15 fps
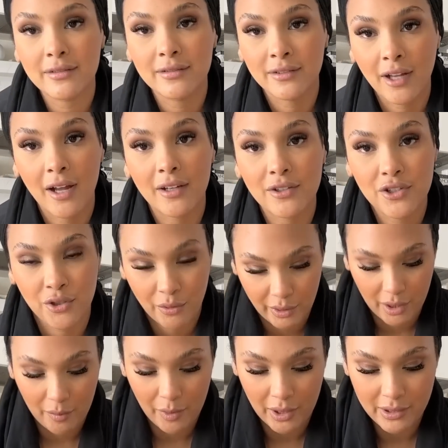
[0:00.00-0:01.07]
not showing
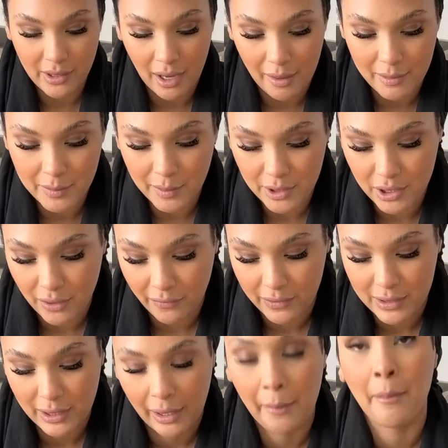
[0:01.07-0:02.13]
up on time. Especially if
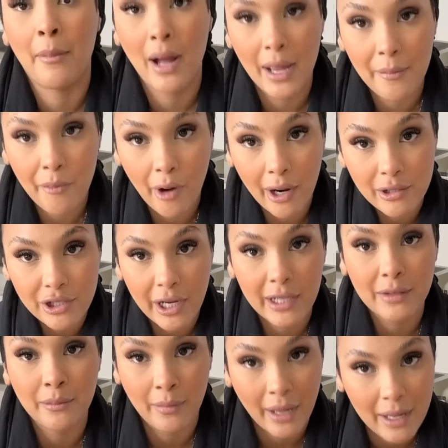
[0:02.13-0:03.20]
it's, like, my
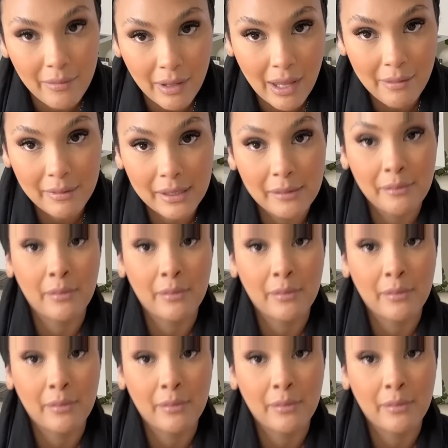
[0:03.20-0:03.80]
project, my baby,